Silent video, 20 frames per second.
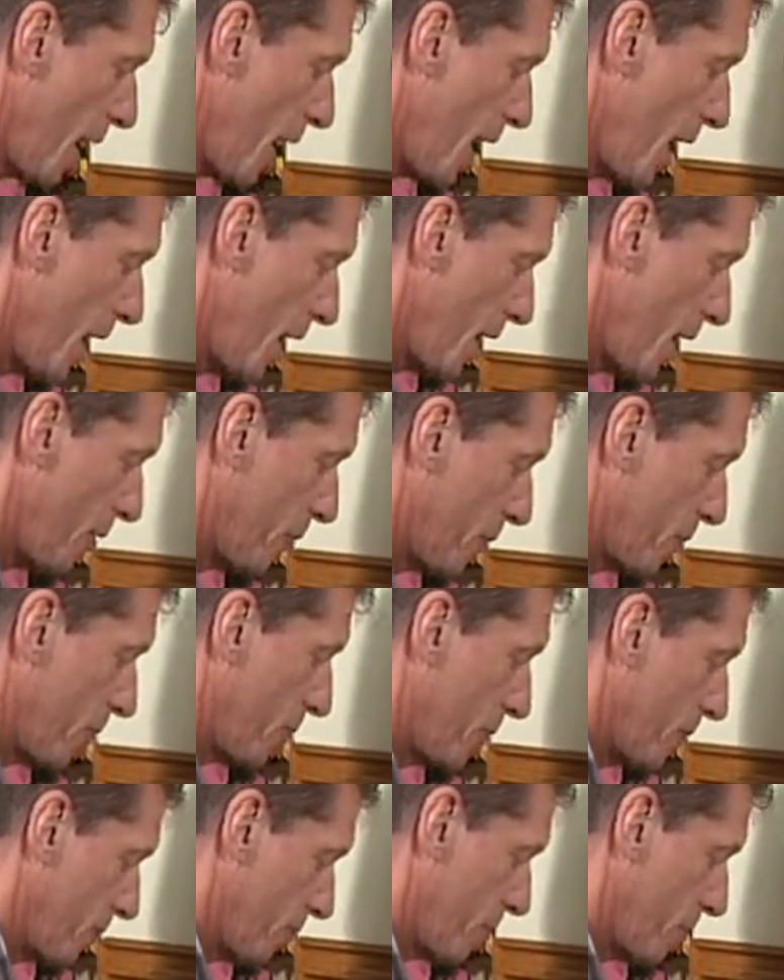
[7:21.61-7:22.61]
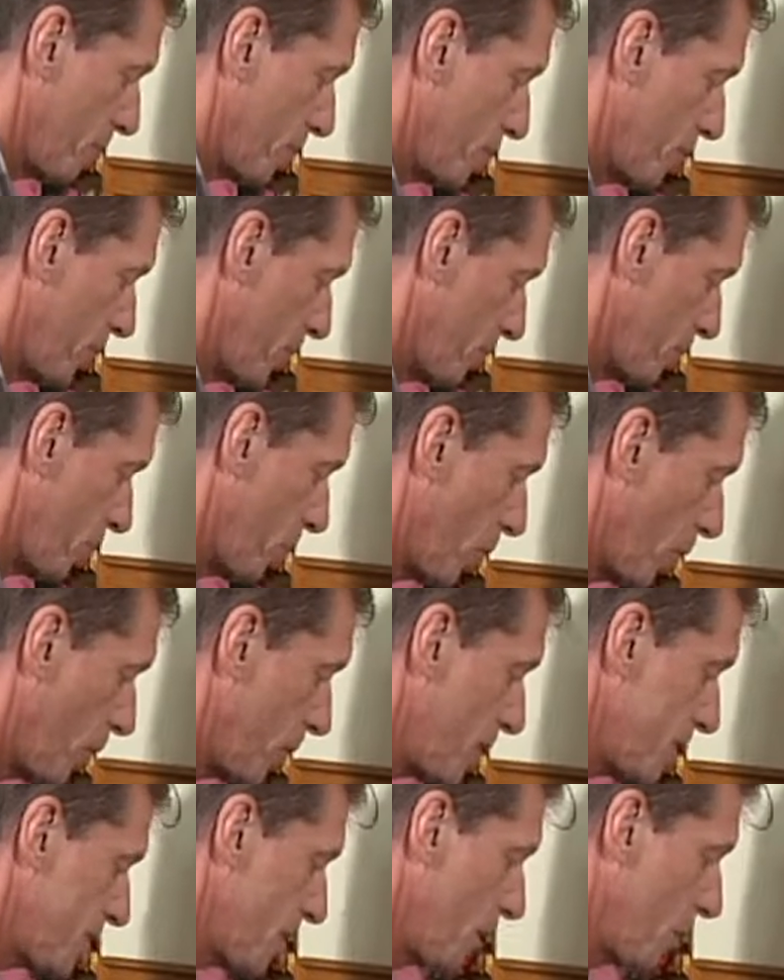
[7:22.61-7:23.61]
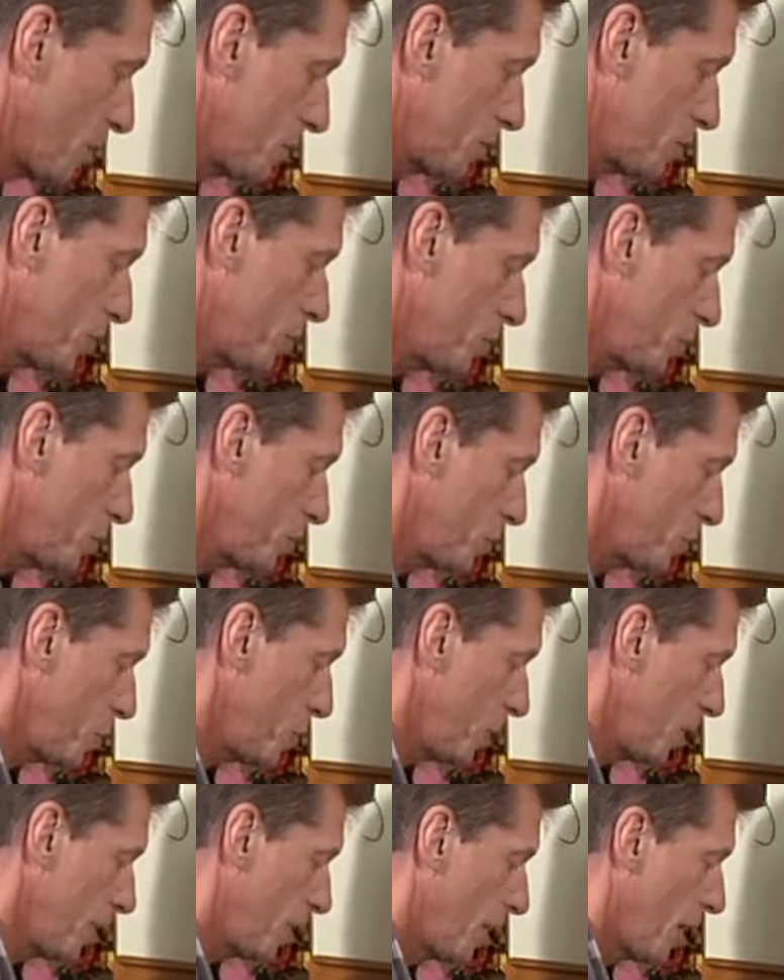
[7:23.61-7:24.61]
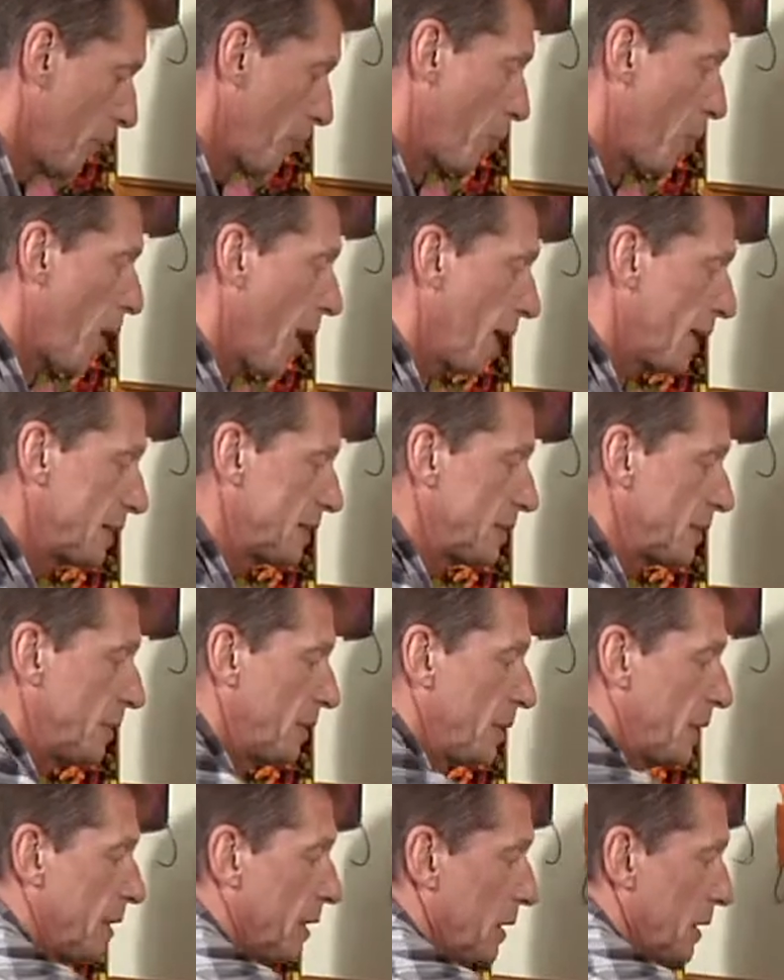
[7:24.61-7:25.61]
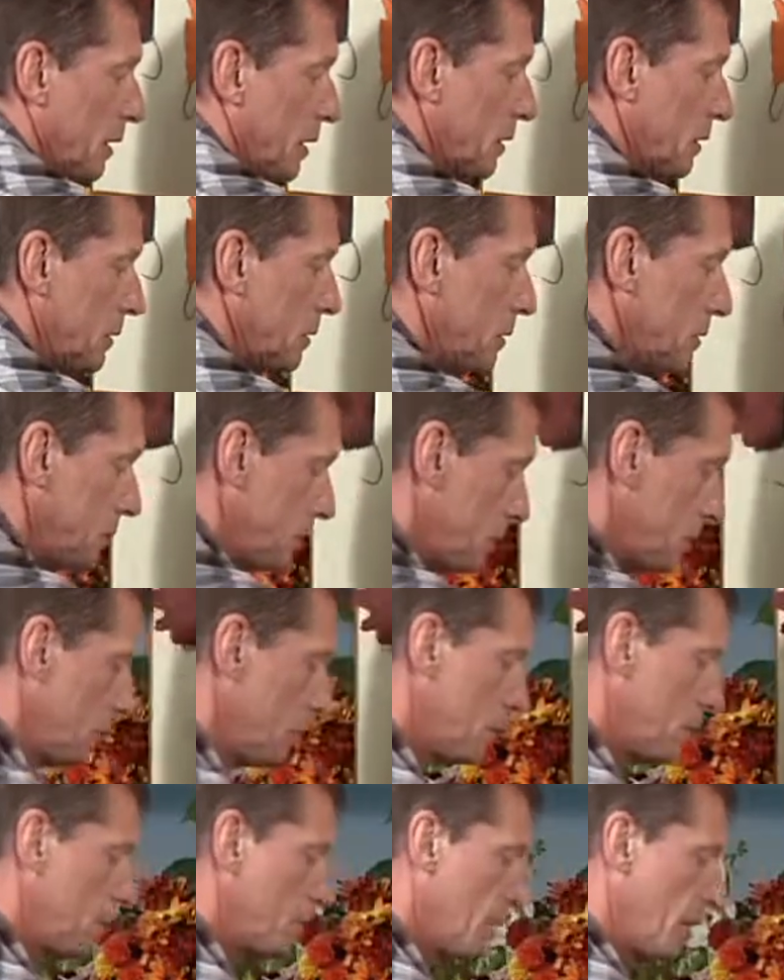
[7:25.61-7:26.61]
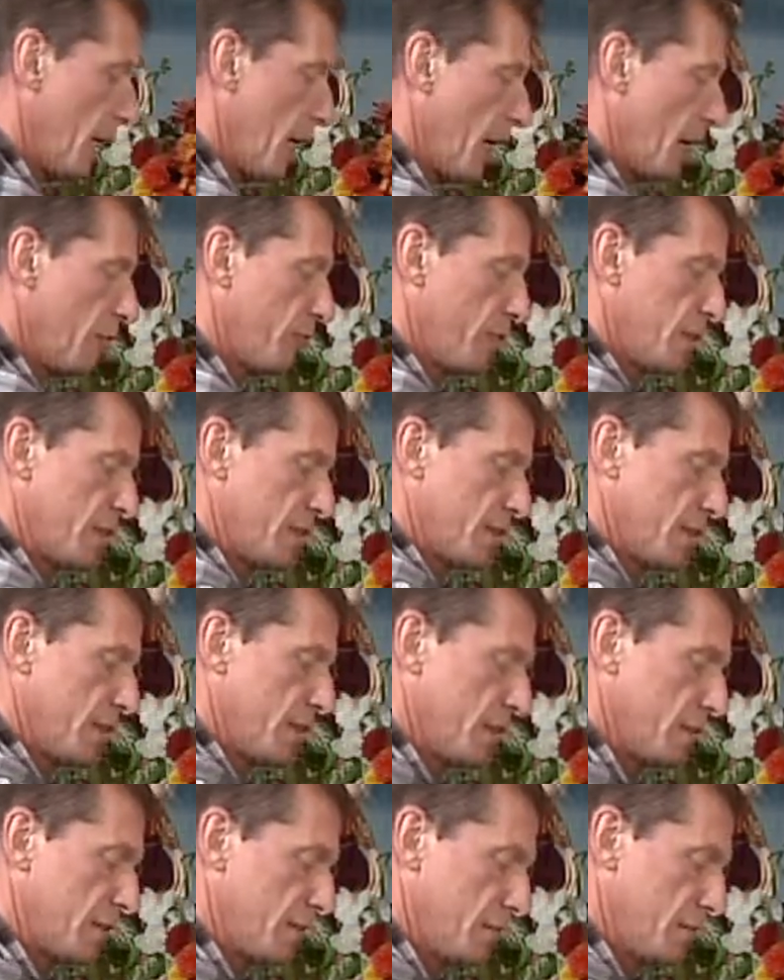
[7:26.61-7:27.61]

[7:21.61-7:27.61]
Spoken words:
And we're going to roll this out to approximately about a 1/2 inch thick.